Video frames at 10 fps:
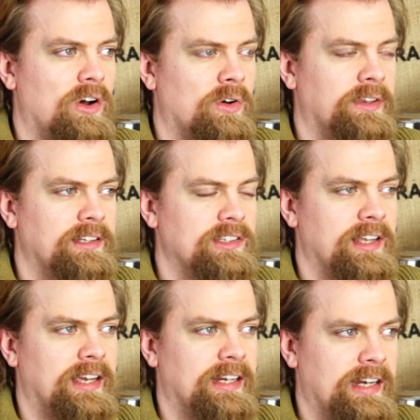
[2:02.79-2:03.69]
all the
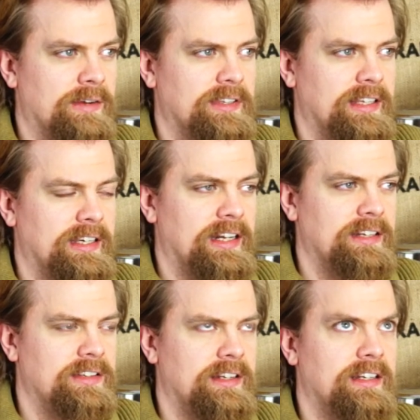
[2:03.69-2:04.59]
design and everything, and I
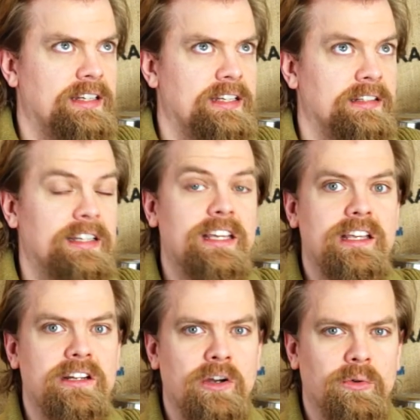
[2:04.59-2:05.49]
did it in
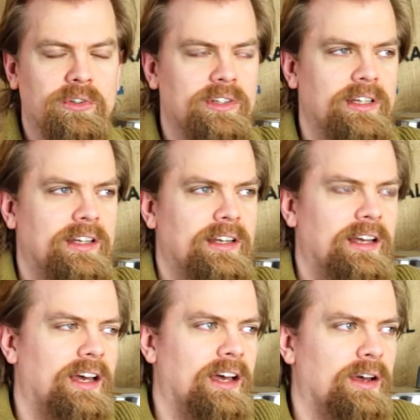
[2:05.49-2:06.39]
Keynote,
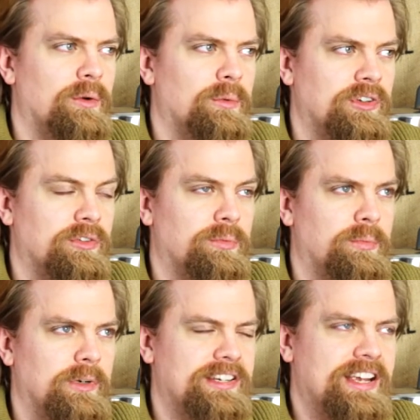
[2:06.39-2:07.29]
which
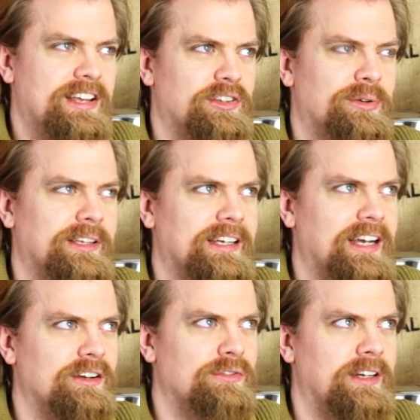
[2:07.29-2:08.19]
is really
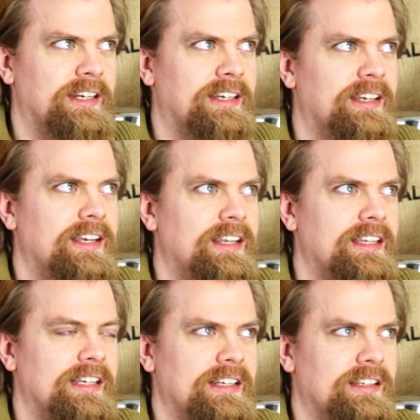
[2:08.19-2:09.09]
kind of funny.
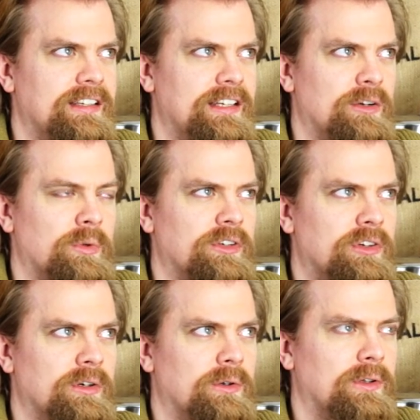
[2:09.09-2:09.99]
The
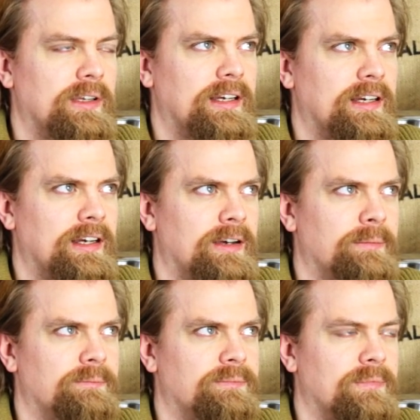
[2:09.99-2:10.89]
original